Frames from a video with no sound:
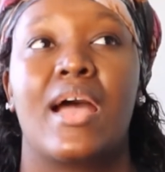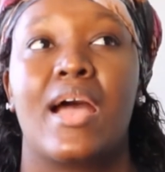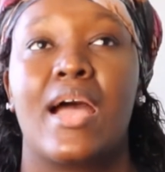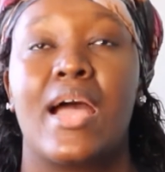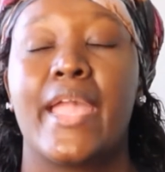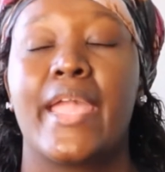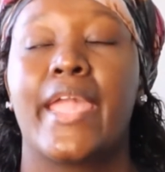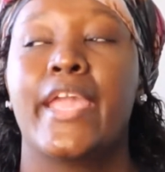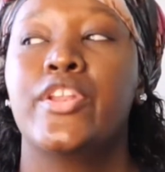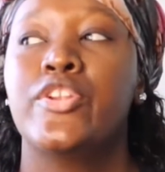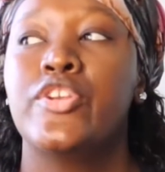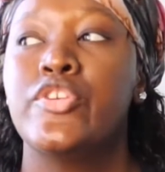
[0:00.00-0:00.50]

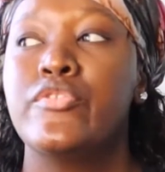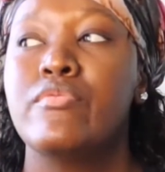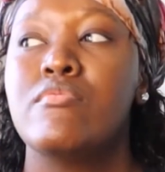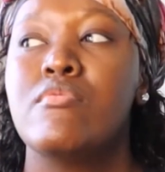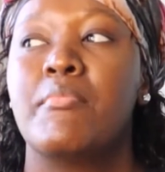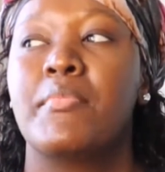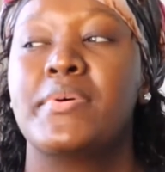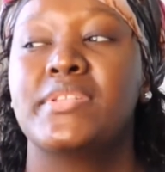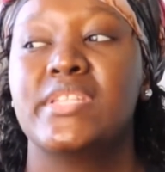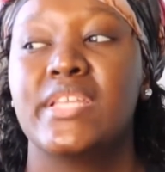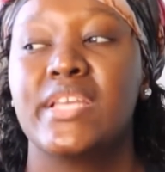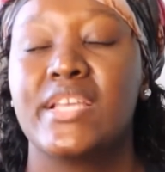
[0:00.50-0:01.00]
I cannot
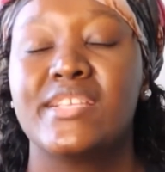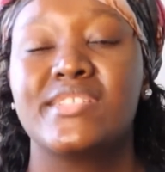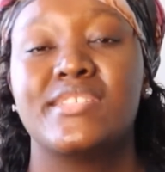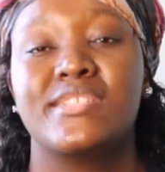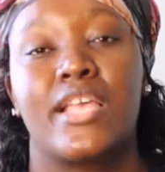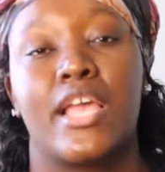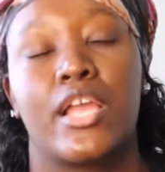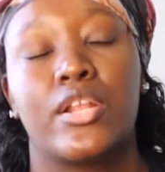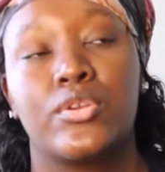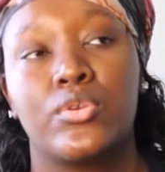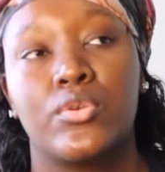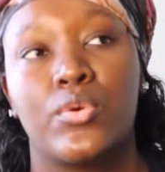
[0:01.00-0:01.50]
remember the
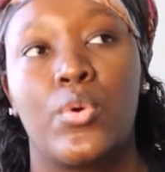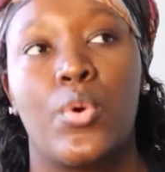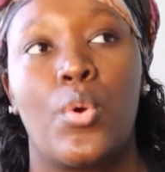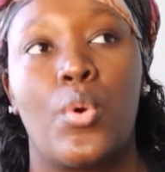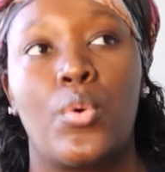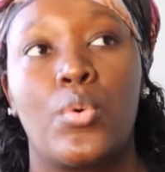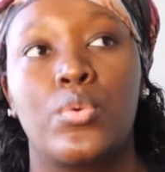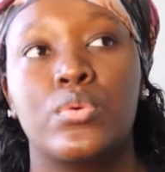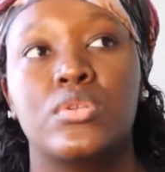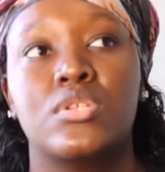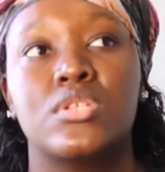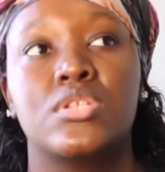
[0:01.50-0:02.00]
exact
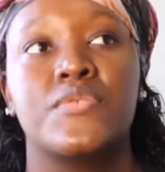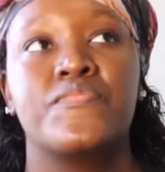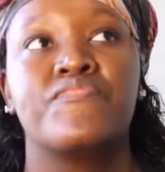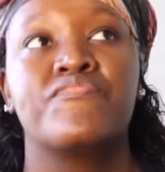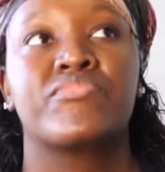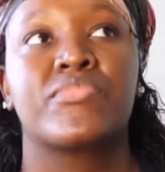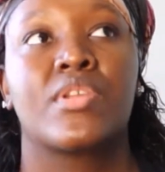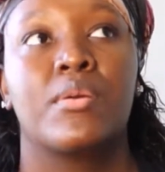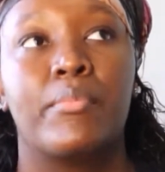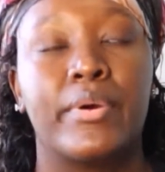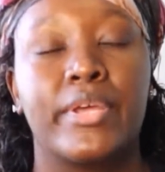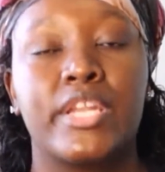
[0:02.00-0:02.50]
quote,
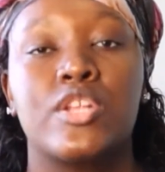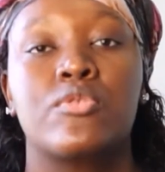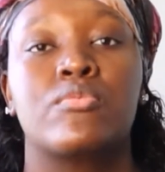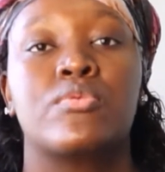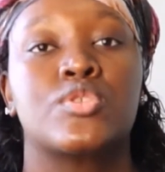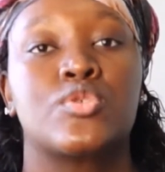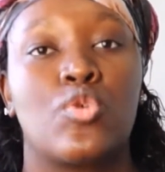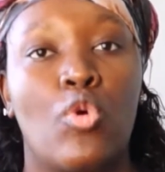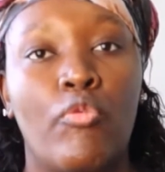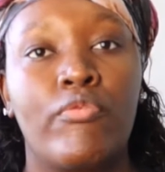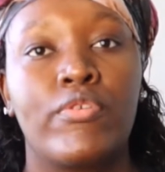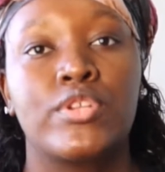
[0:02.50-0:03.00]
but it
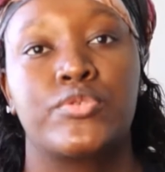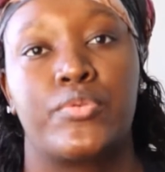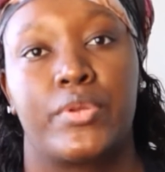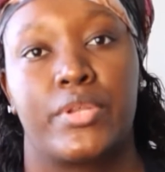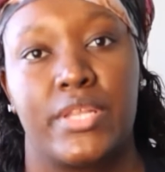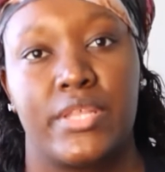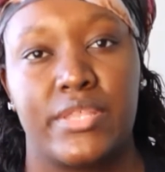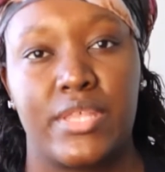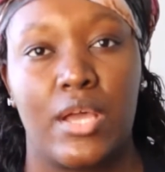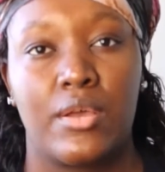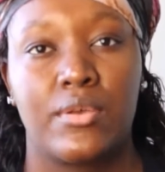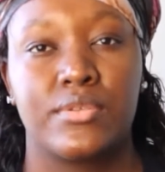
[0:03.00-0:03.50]
was over
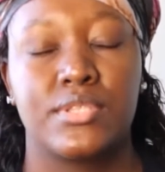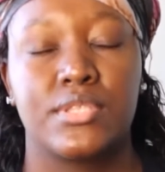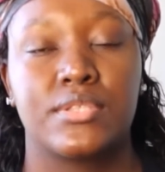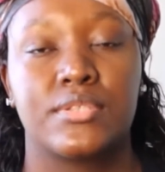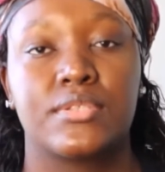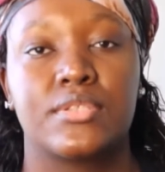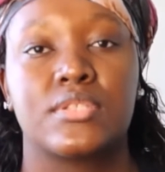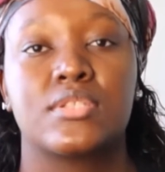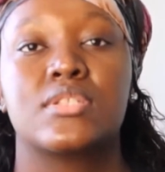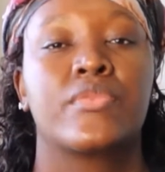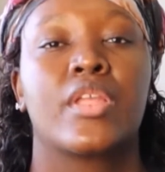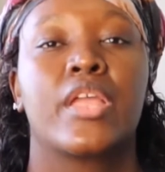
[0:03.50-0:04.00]

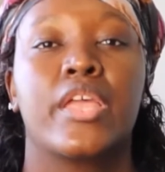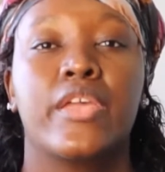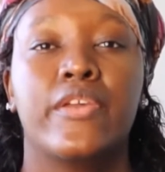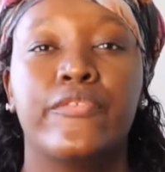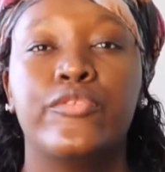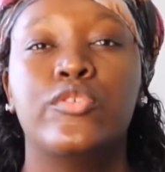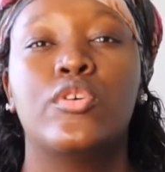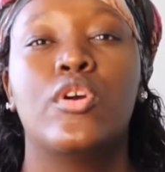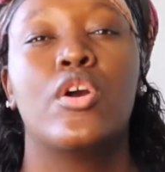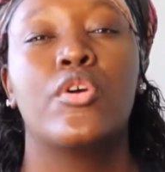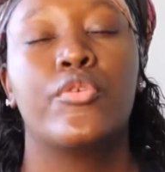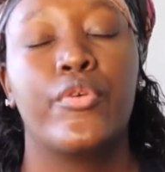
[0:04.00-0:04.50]
20,000.
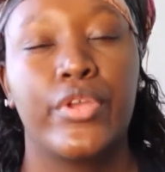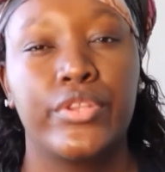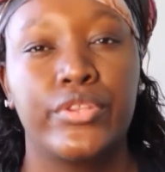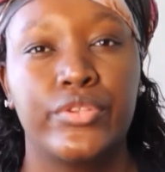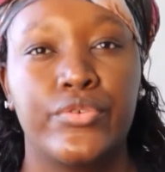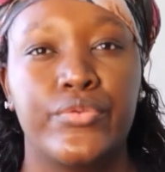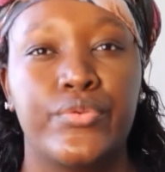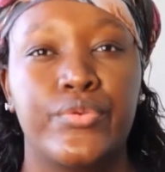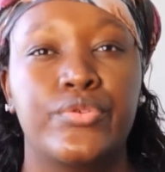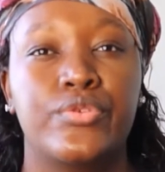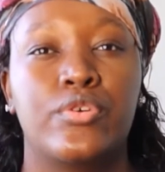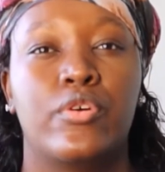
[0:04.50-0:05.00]
If you are going
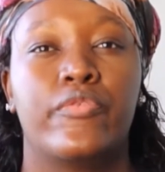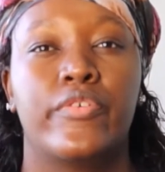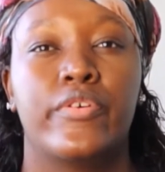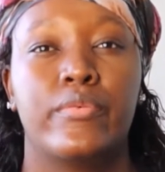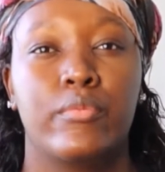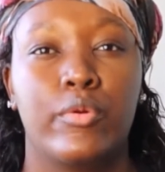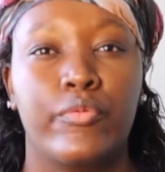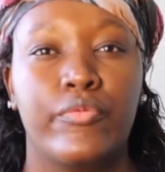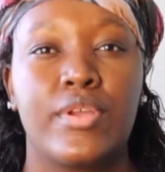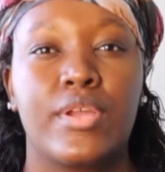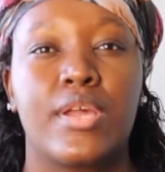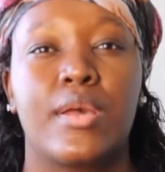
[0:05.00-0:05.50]
the route of a
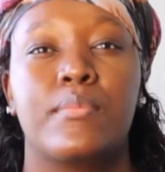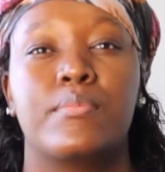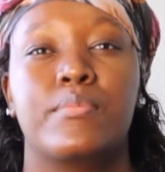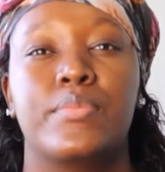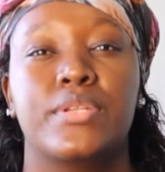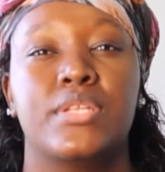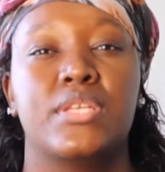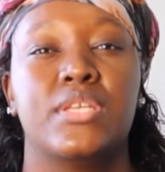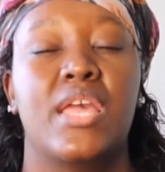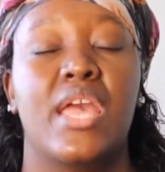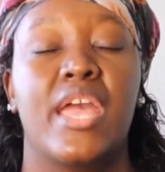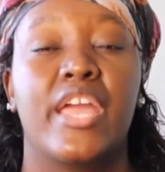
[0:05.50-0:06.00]
moving
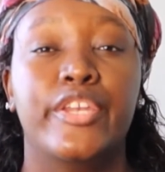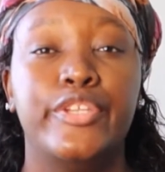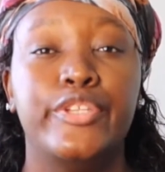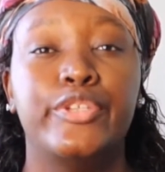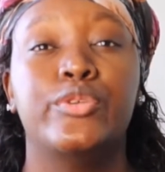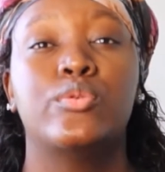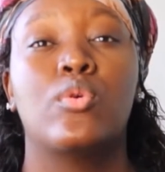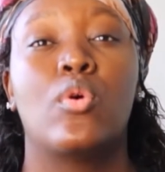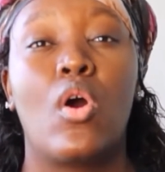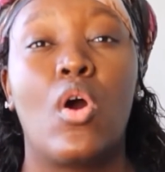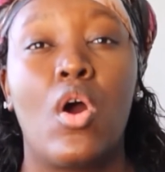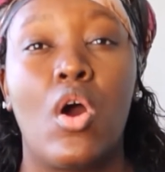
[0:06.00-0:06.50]
company and
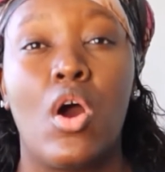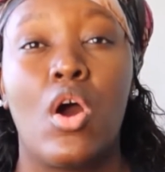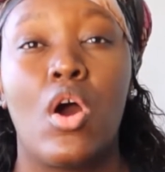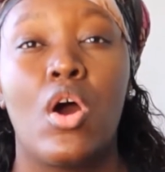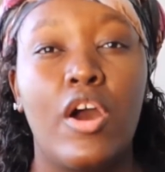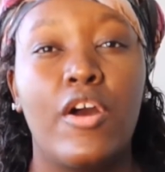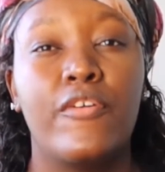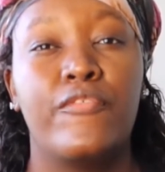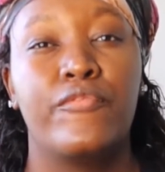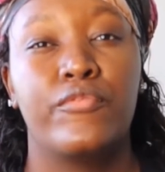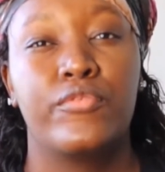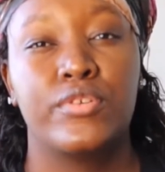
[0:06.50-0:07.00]
you
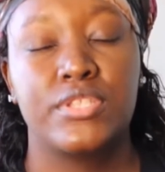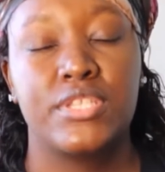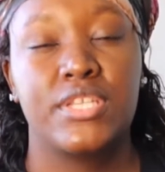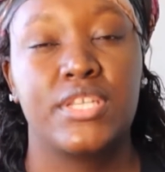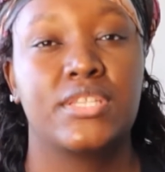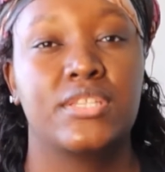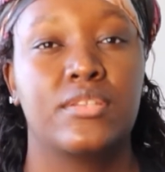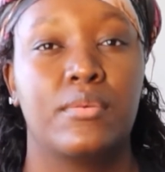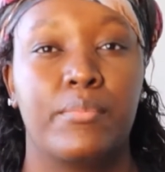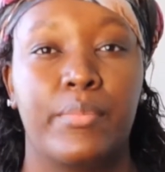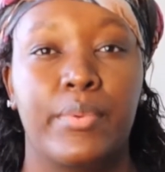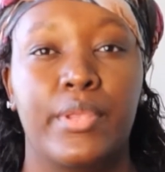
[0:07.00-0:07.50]
are
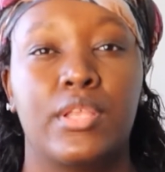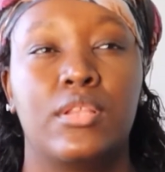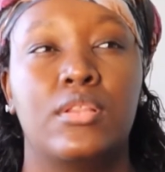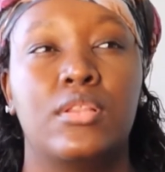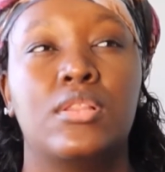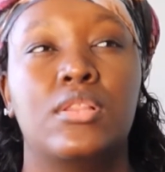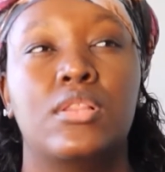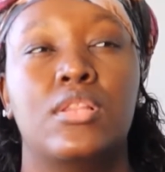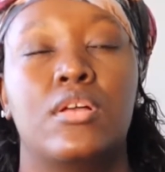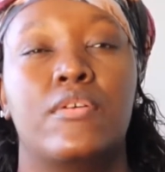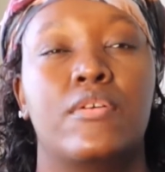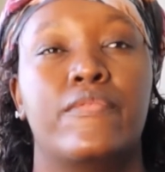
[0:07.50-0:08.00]
footing the
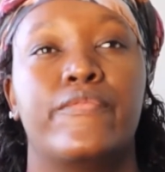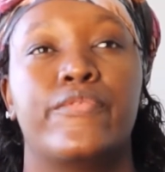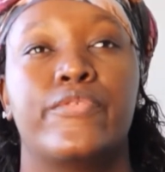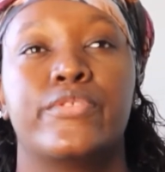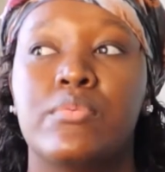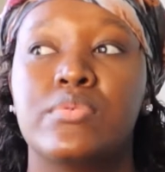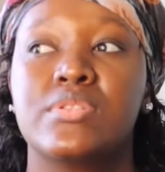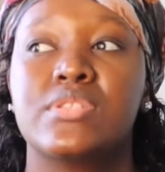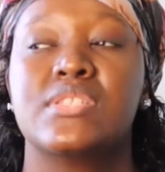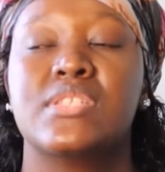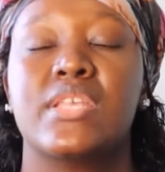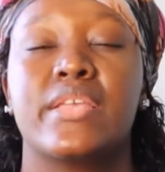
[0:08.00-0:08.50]
bill, I
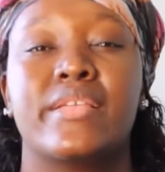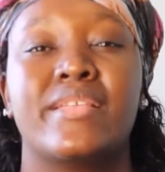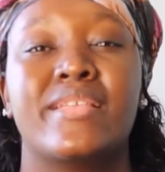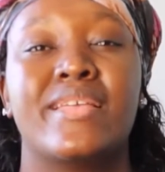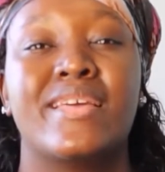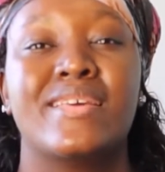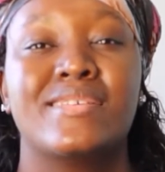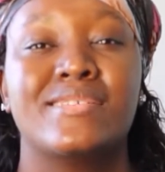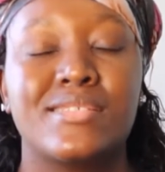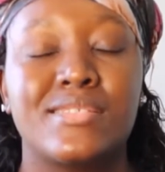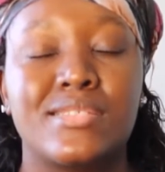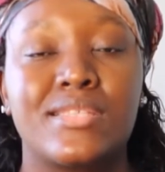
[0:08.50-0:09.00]
would say
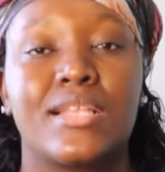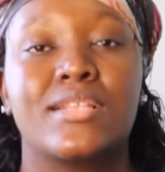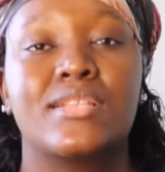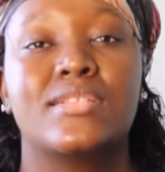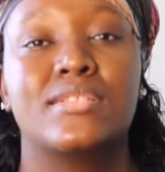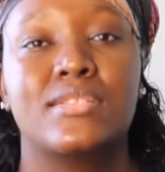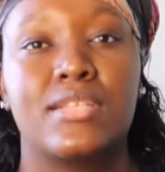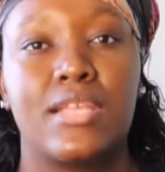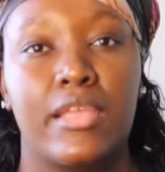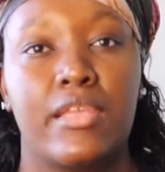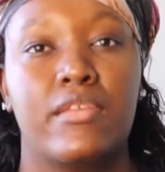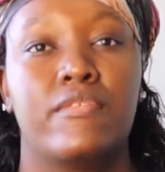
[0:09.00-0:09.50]
start
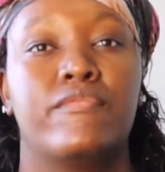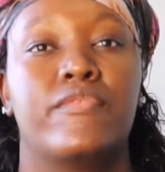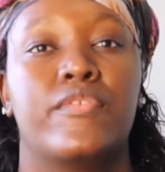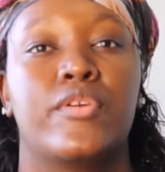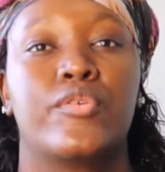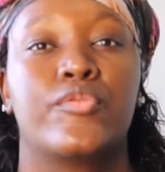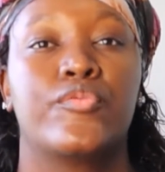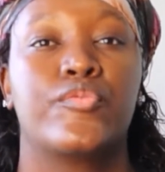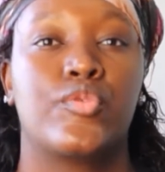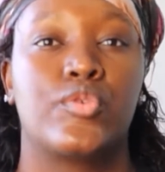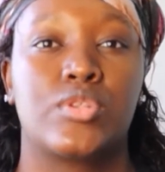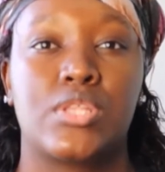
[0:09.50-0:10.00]

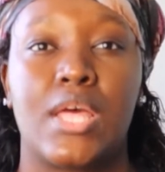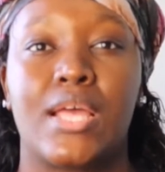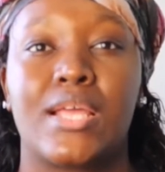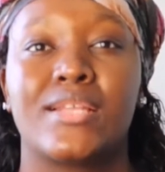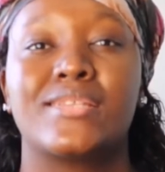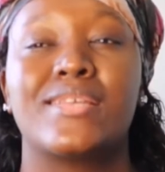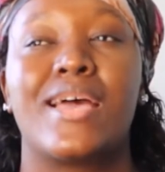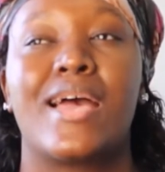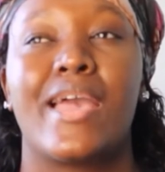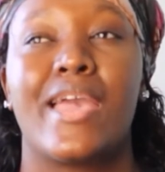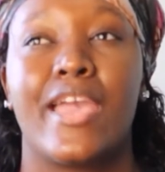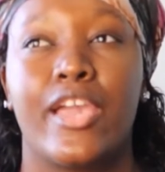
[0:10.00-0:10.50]
saving for
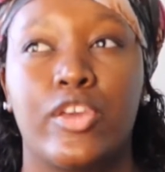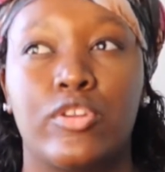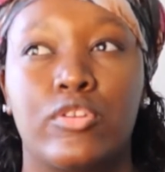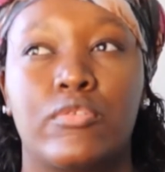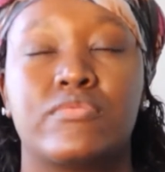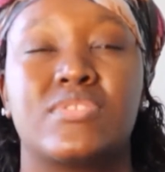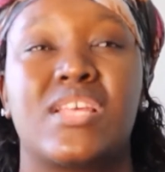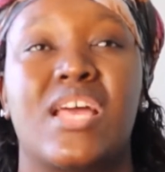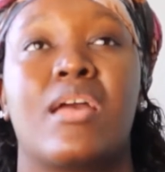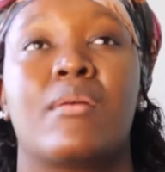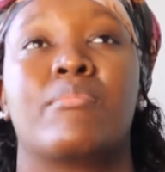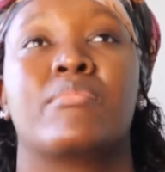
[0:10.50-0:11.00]
that ahead
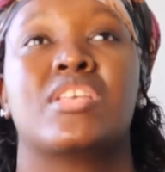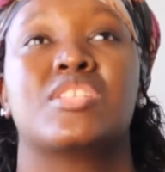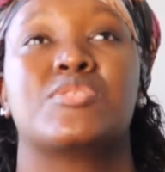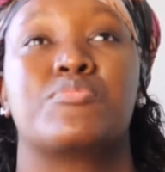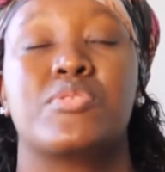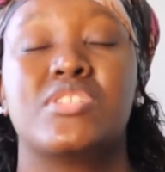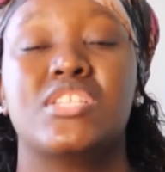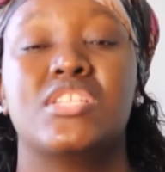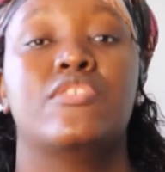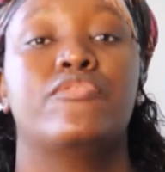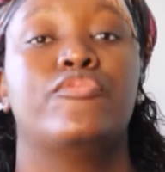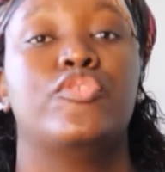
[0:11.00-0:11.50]
of time,
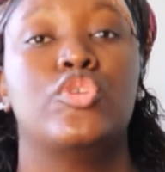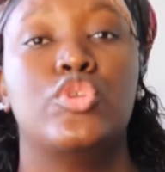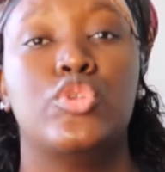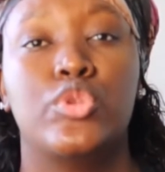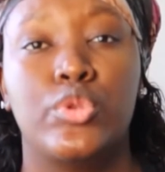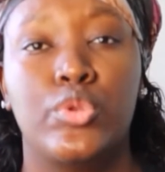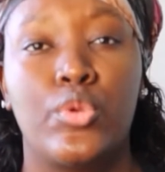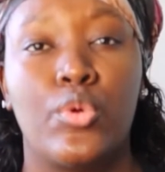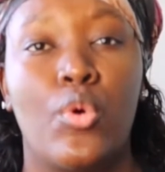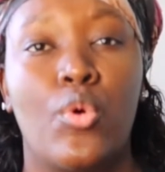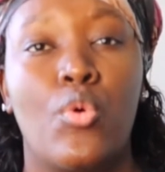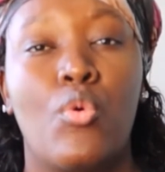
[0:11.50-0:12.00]
especially if you
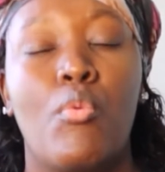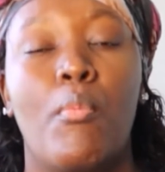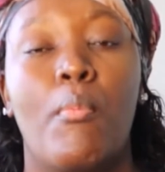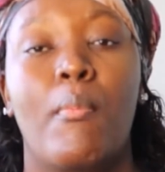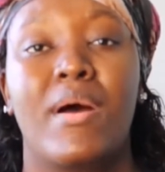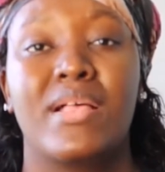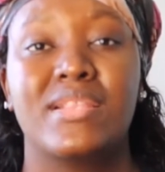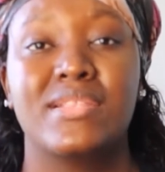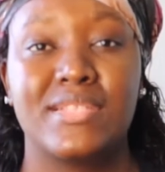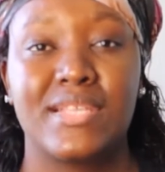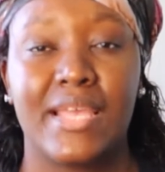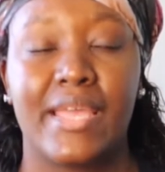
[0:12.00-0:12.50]
know
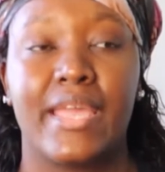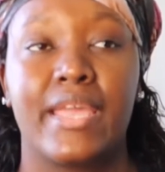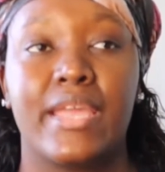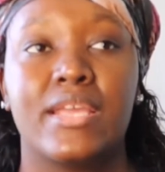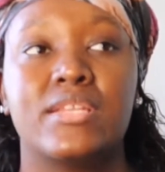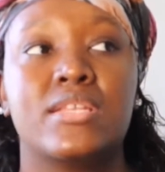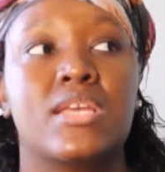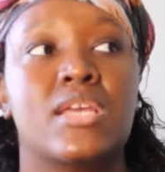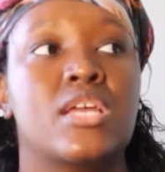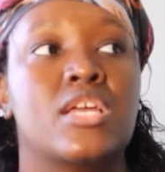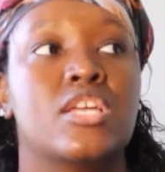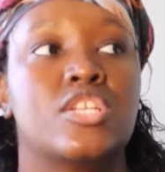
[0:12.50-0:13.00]
months ahead.